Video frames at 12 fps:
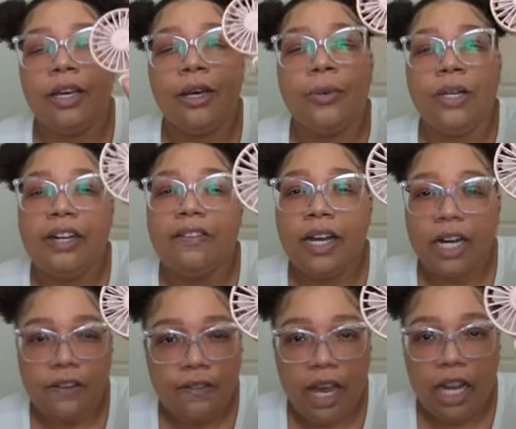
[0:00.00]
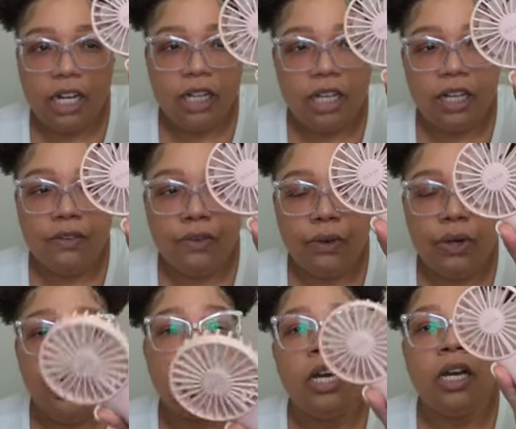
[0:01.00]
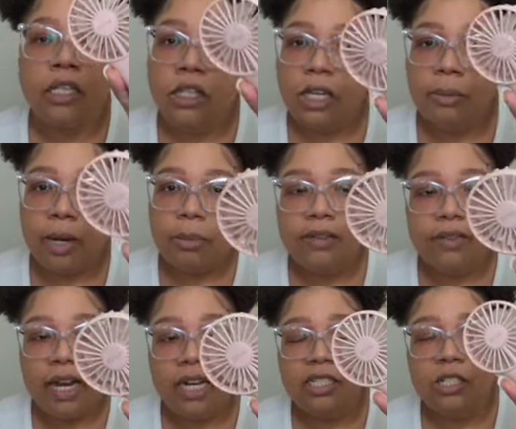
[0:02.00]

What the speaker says: Whatever kind of fan you're looking for, you can probably find it.